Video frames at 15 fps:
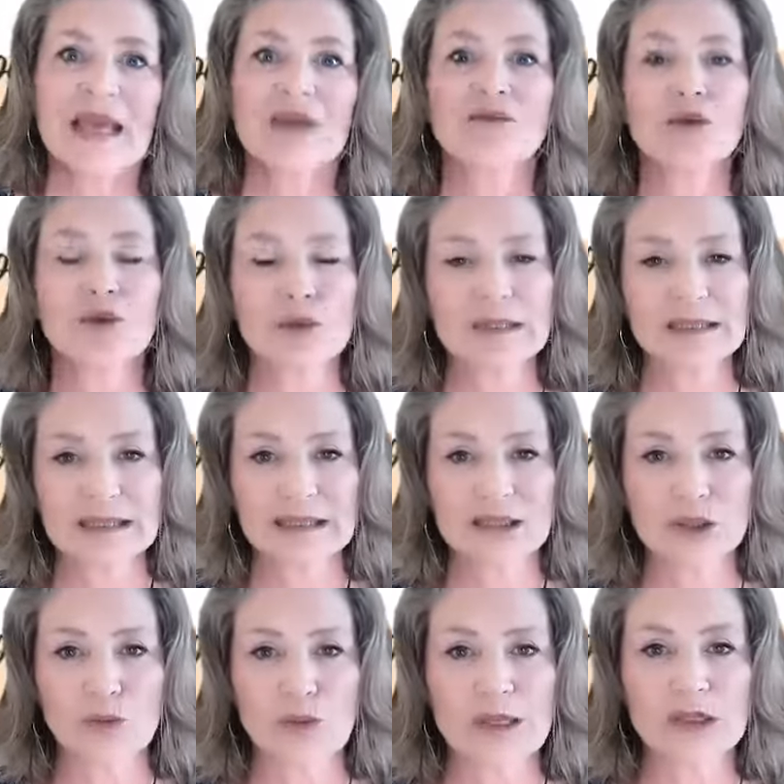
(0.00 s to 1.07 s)
If you're in a
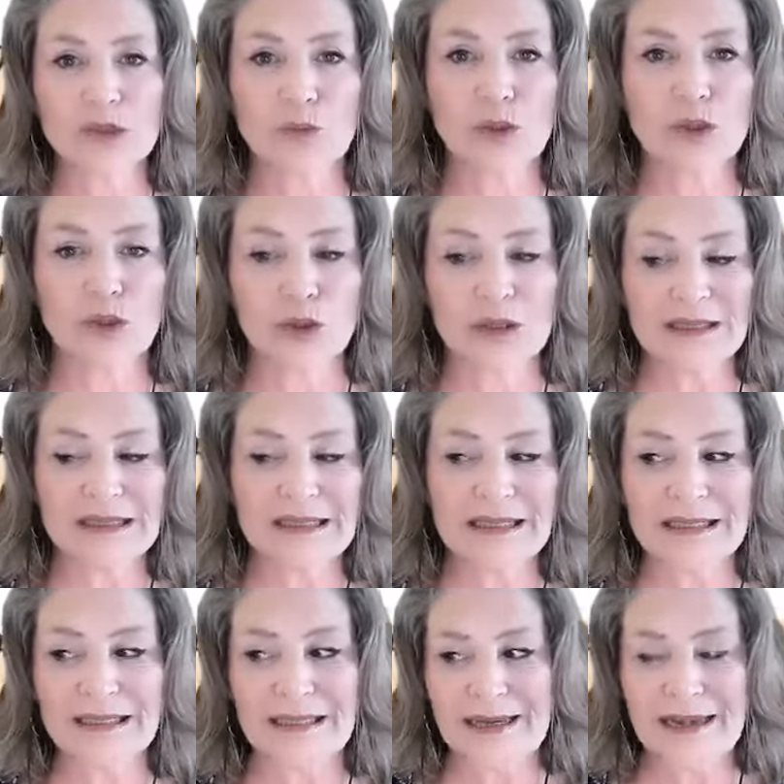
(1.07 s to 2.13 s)
situation where you're
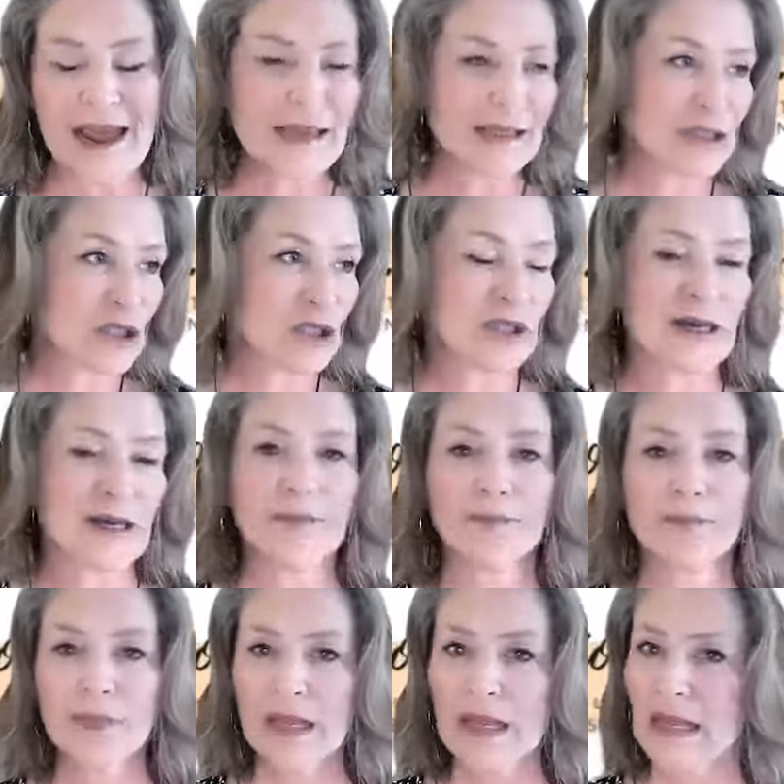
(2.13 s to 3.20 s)
seated next to
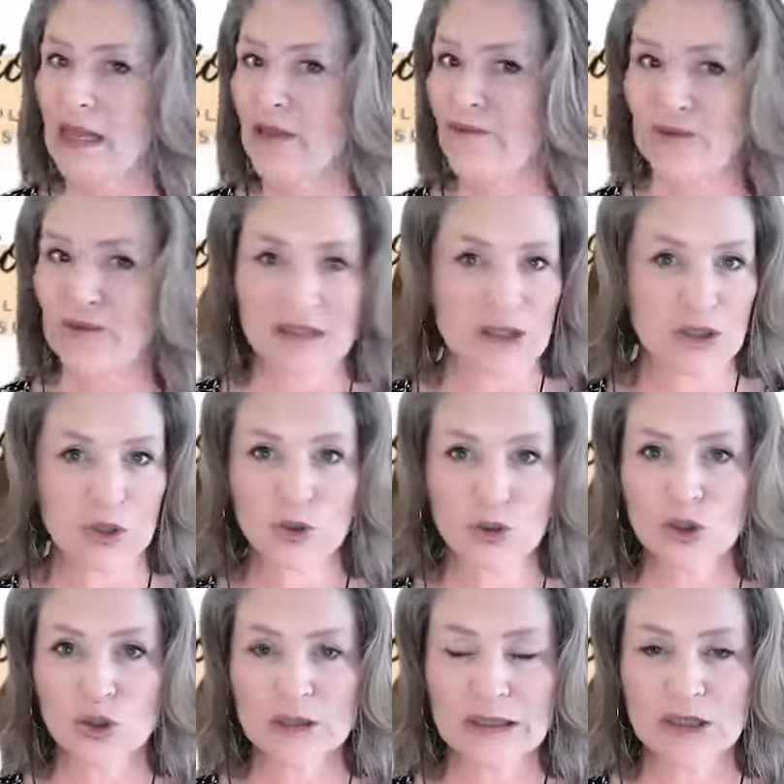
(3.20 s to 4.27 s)
them, if it's a
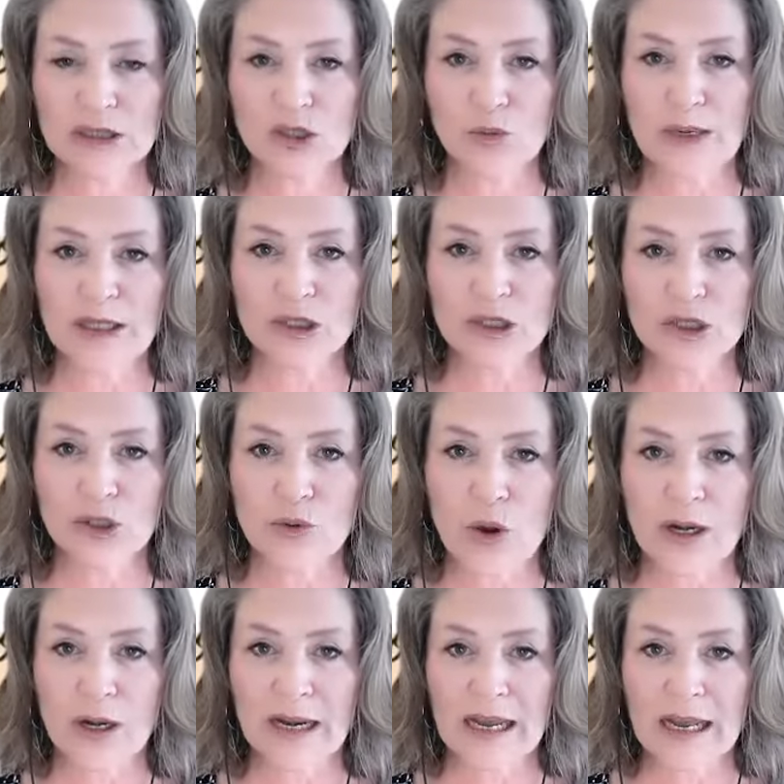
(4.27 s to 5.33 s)
social situation, they're
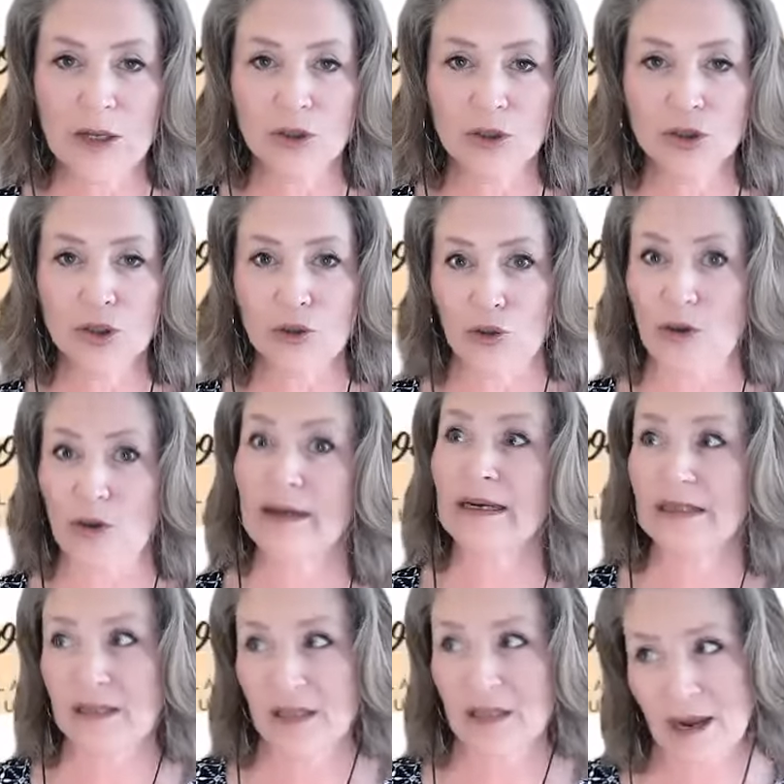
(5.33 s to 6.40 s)
on a couch or they're at
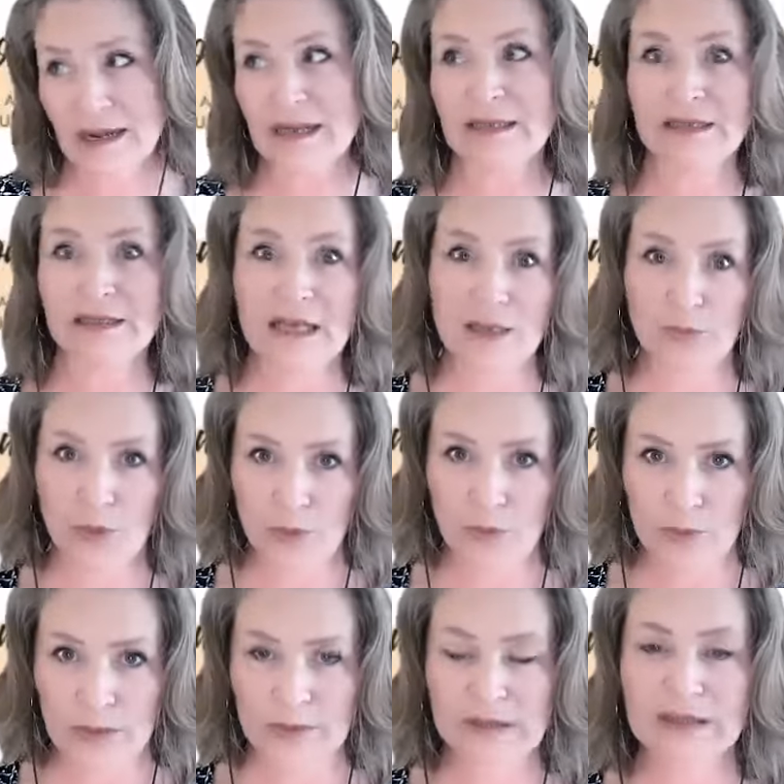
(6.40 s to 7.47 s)
a dining table
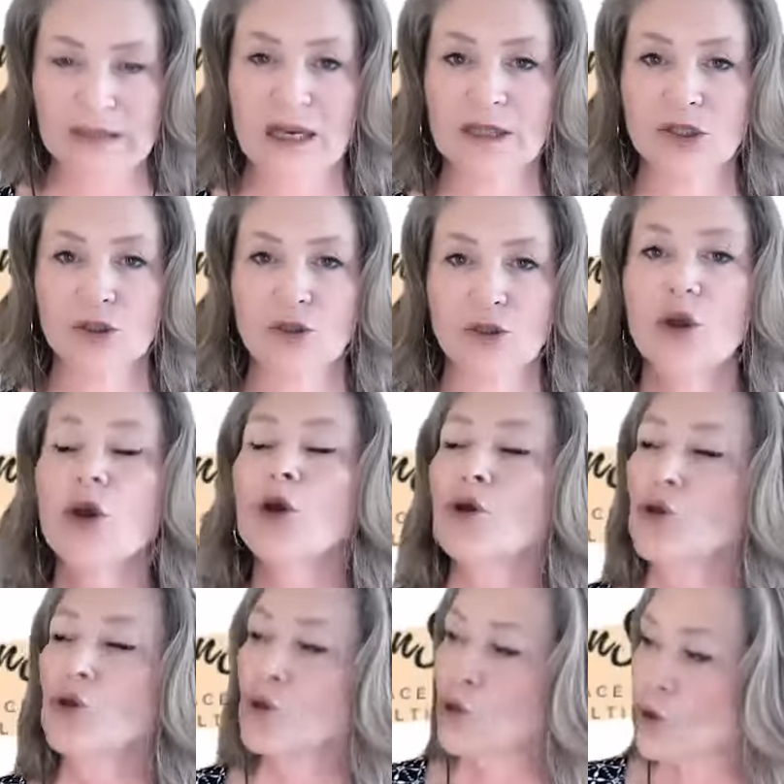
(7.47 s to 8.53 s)
right beside you,
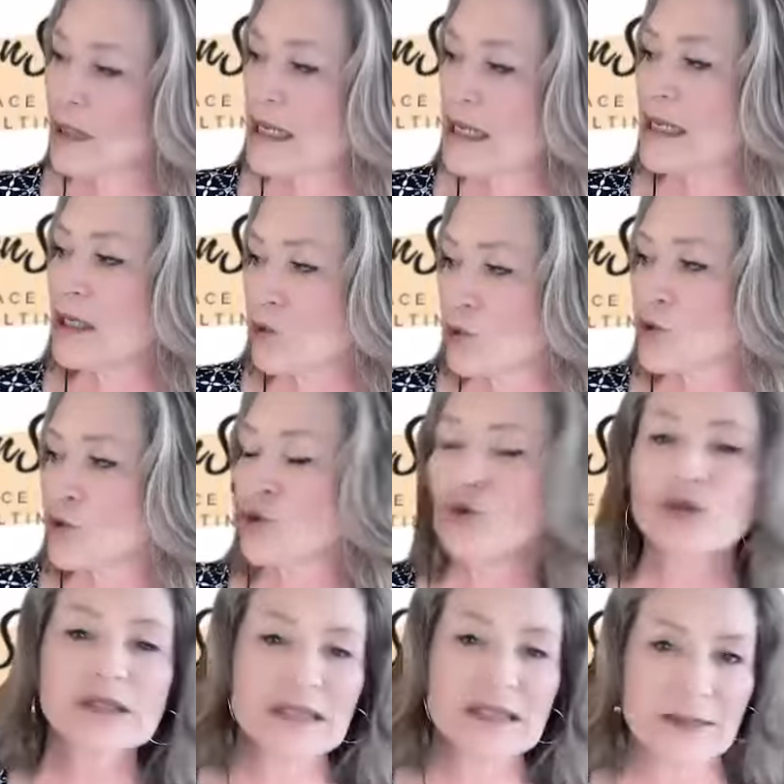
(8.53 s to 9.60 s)
you can
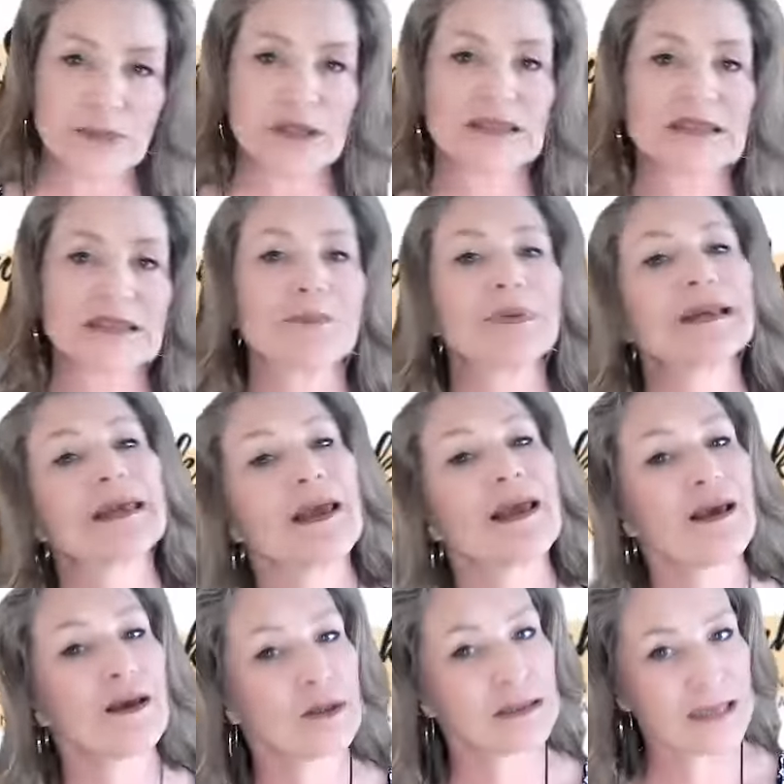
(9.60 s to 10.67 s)
introduce them to somebody
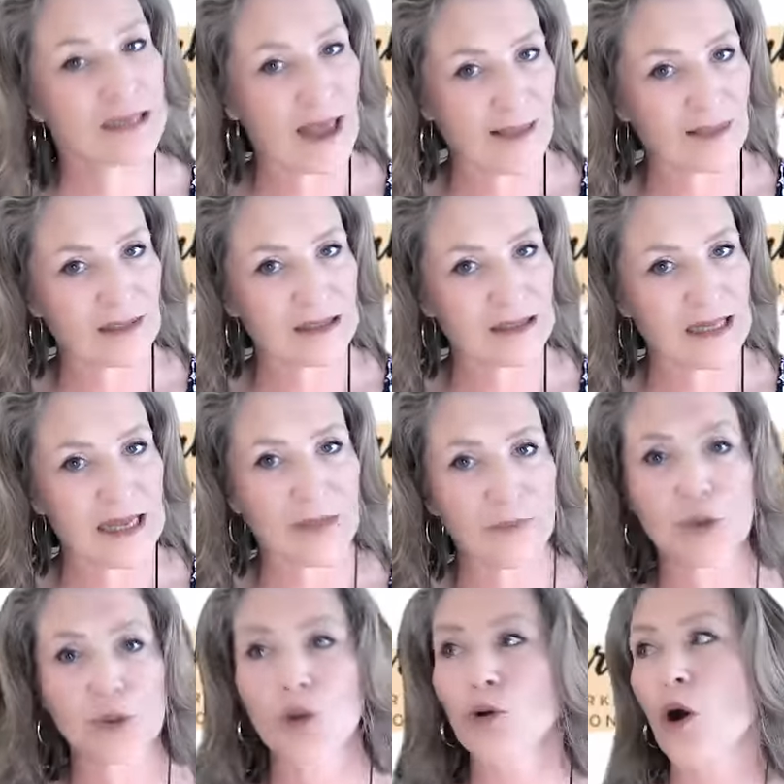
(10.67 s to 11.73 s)
else at the
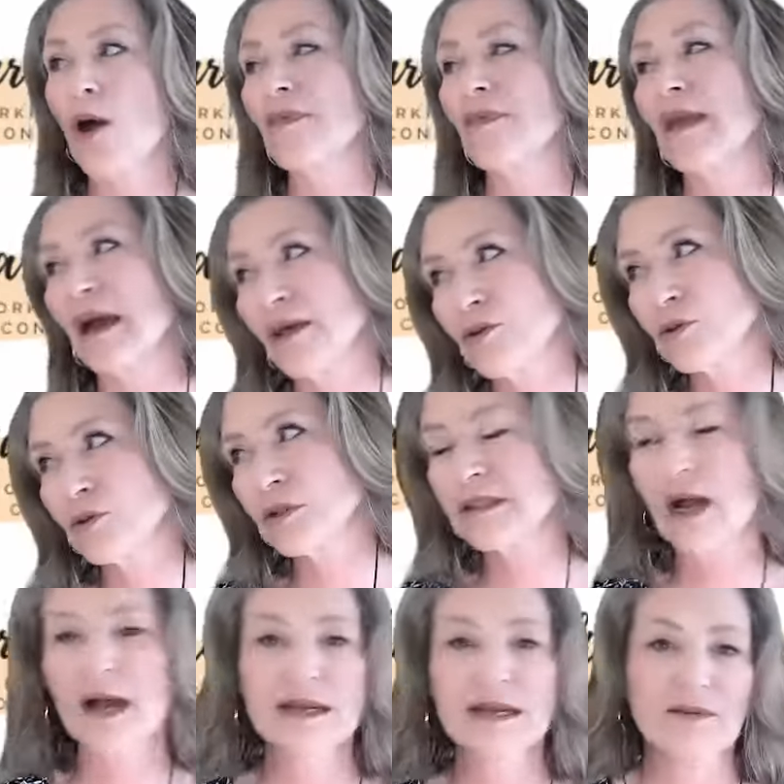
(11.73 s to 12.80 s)
table or on the other
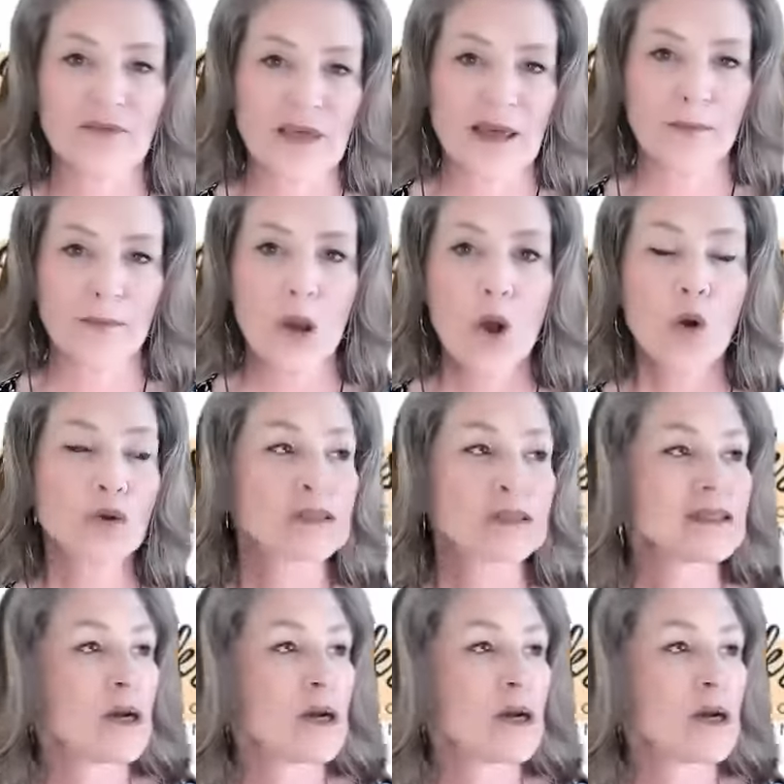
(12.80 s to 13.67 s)
side of them, or